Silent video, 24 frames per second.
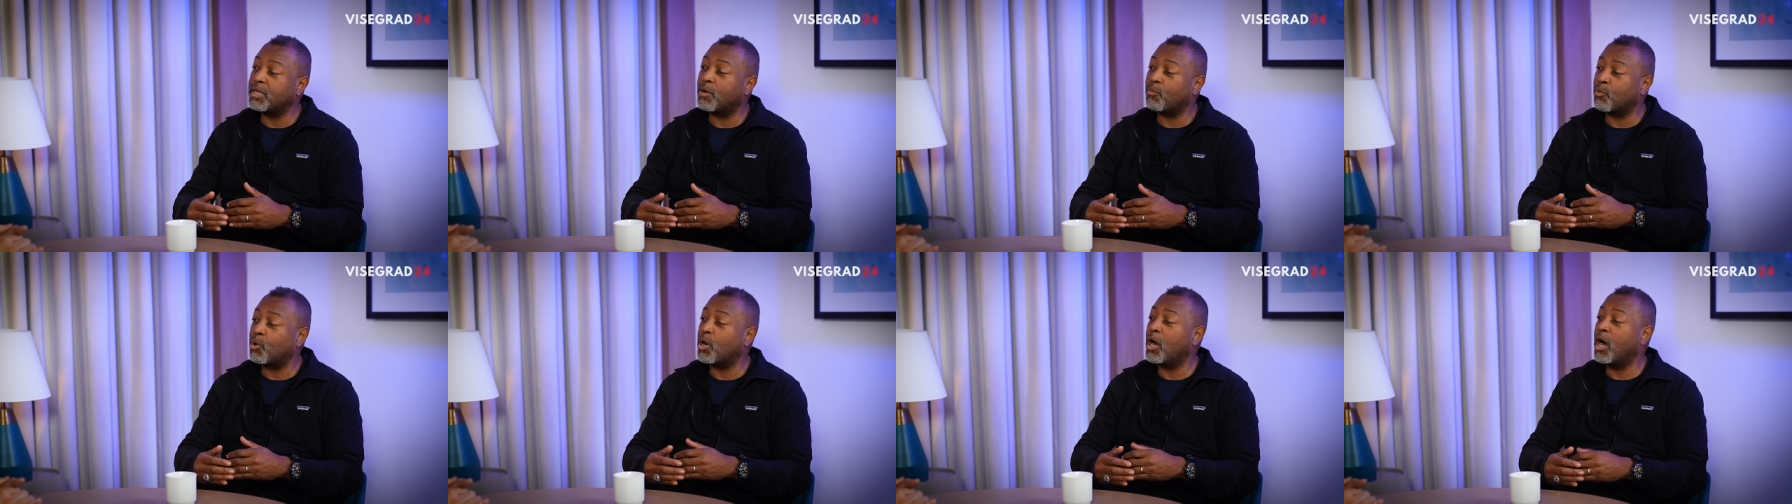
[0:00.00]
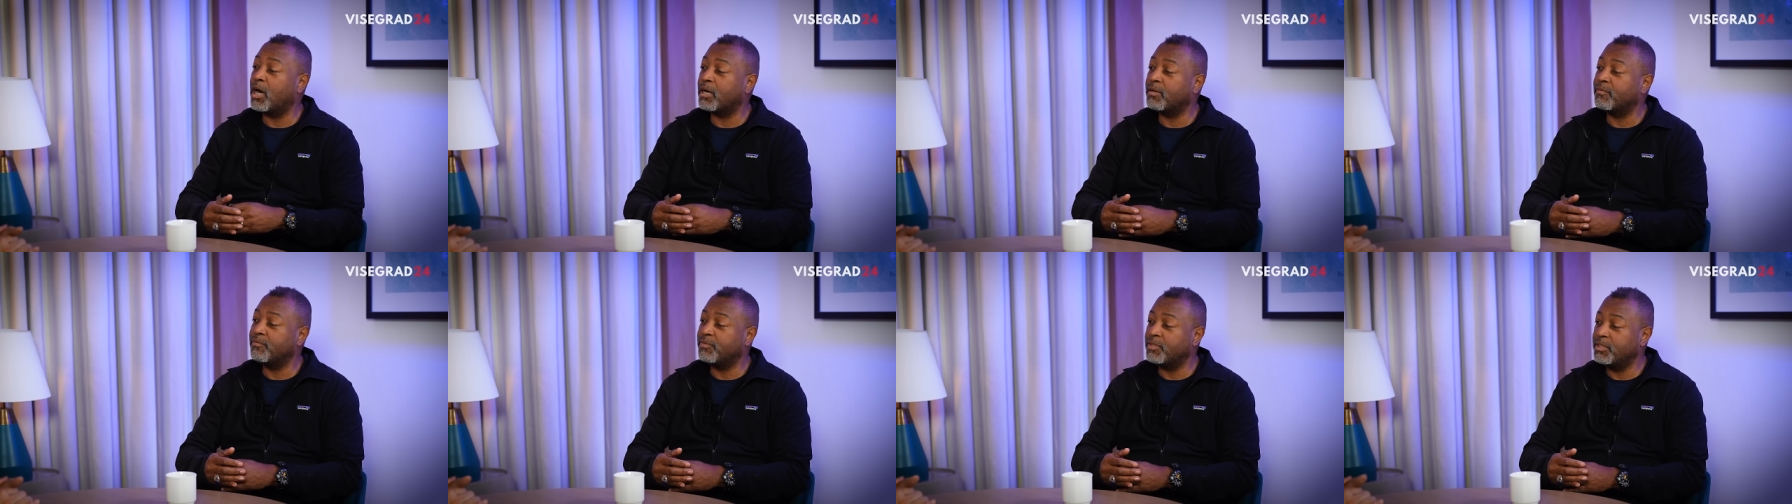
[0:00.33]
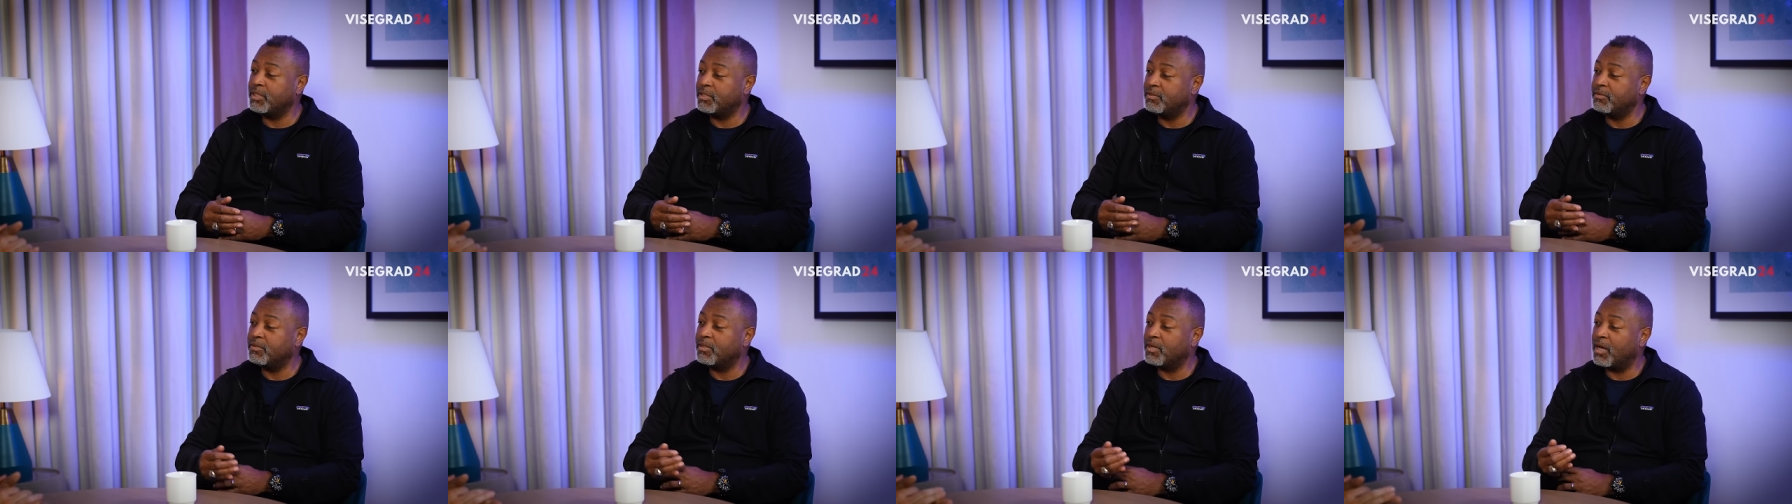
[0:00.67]
that were out of
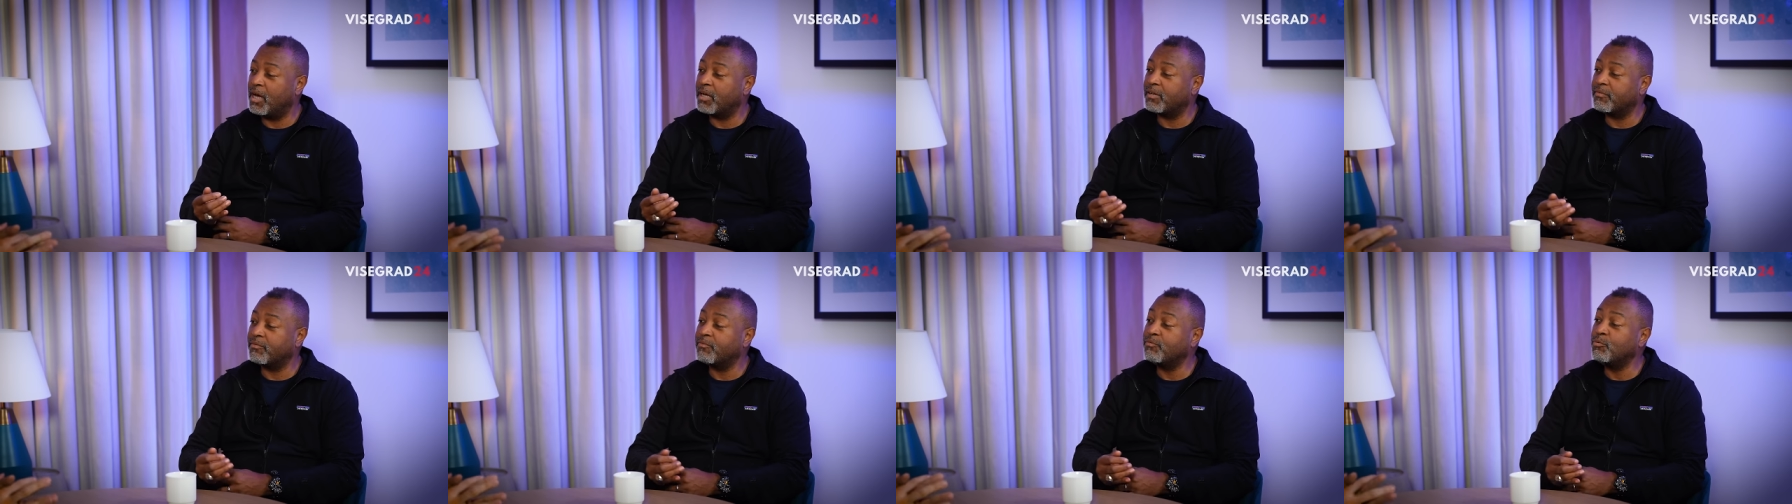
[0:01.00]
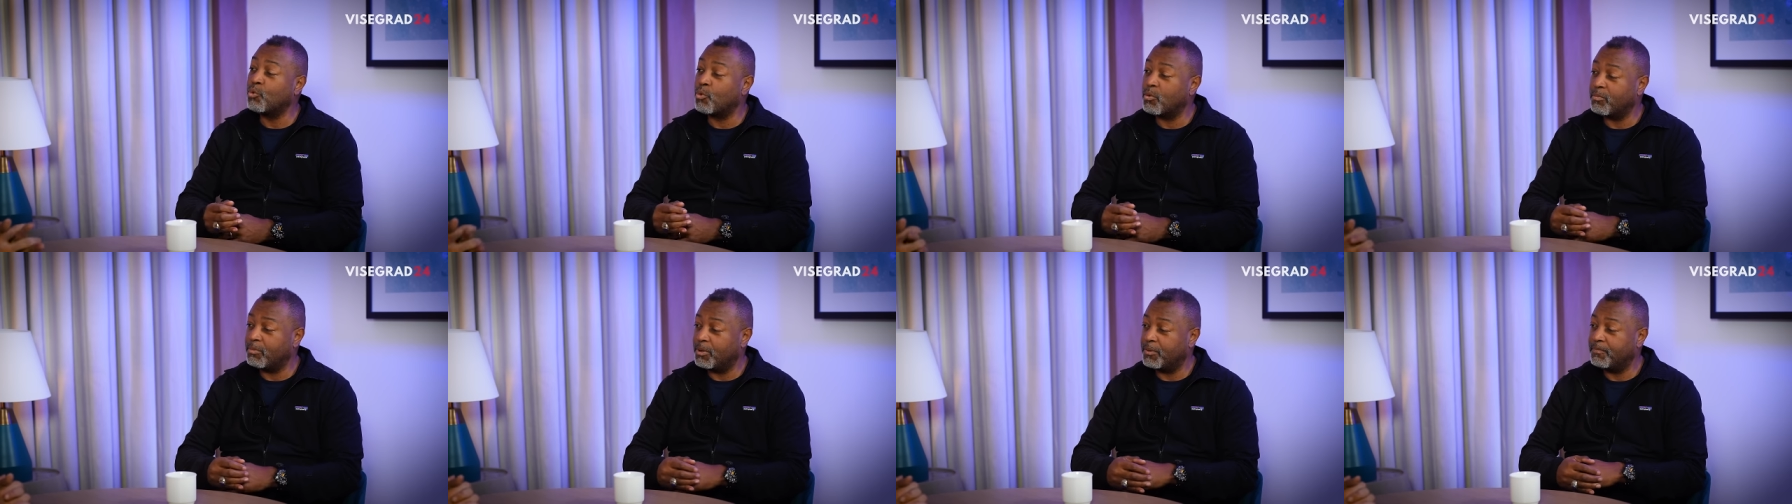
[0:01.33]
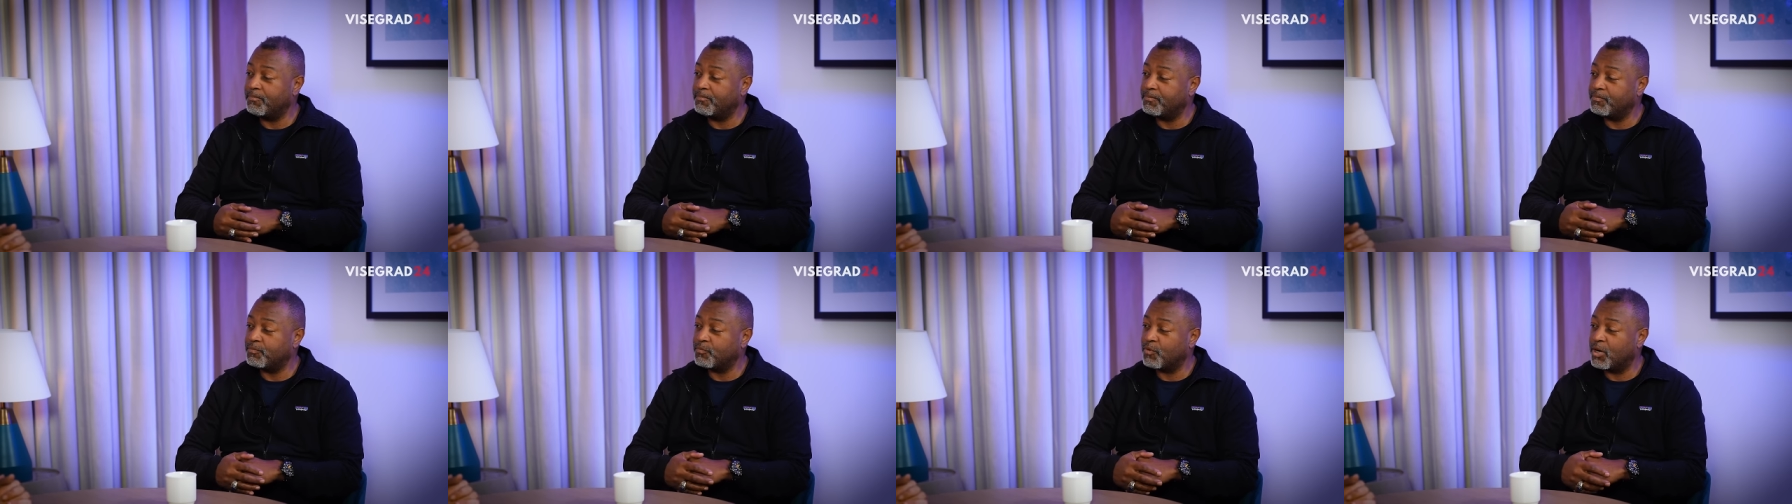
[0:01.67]
the out of
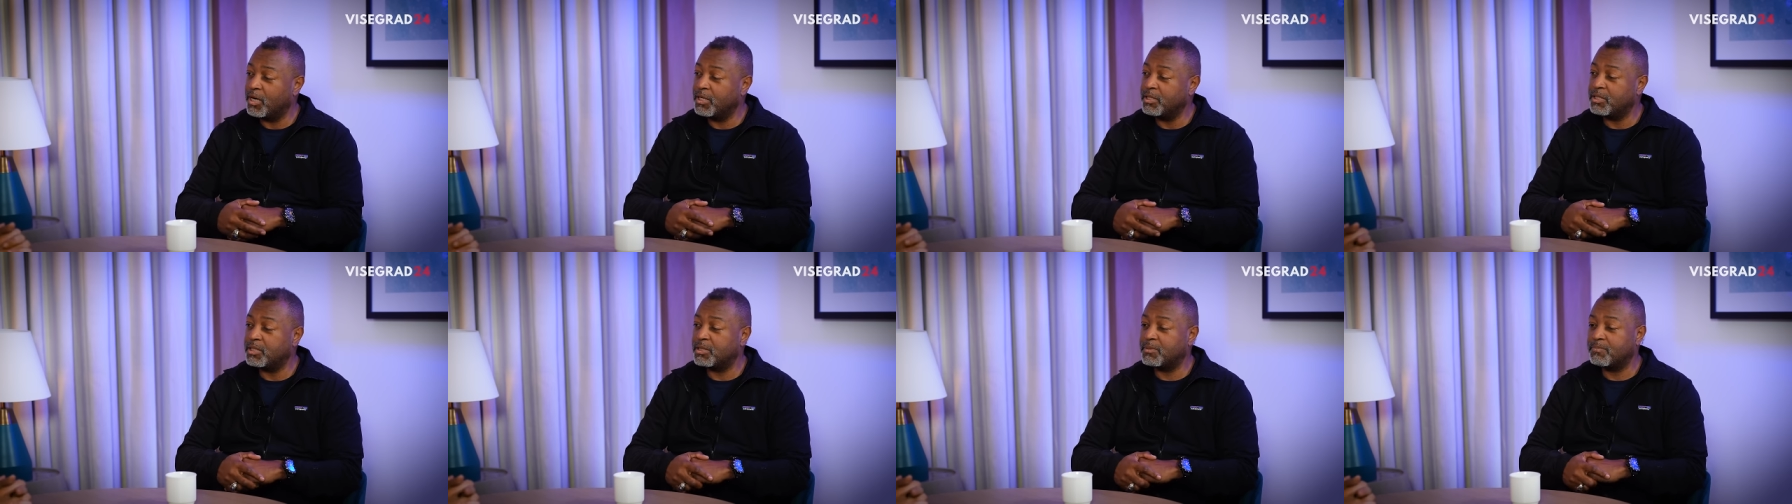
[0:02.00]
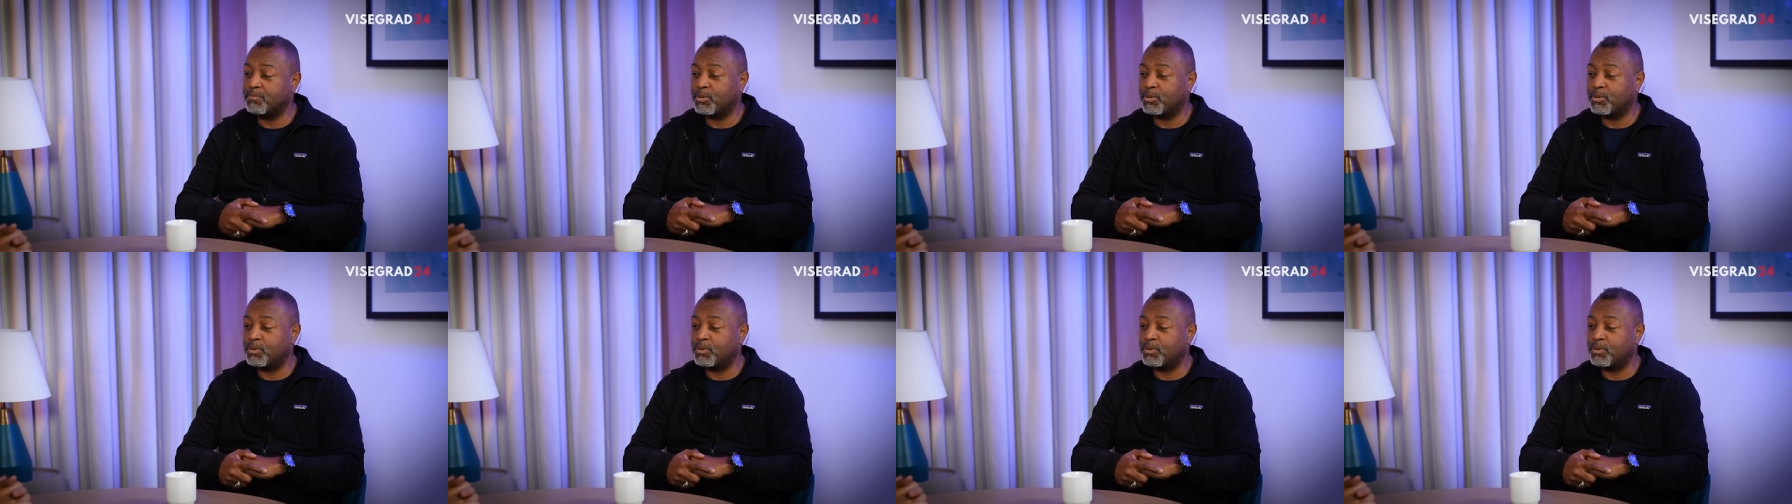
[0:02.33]
normal, right?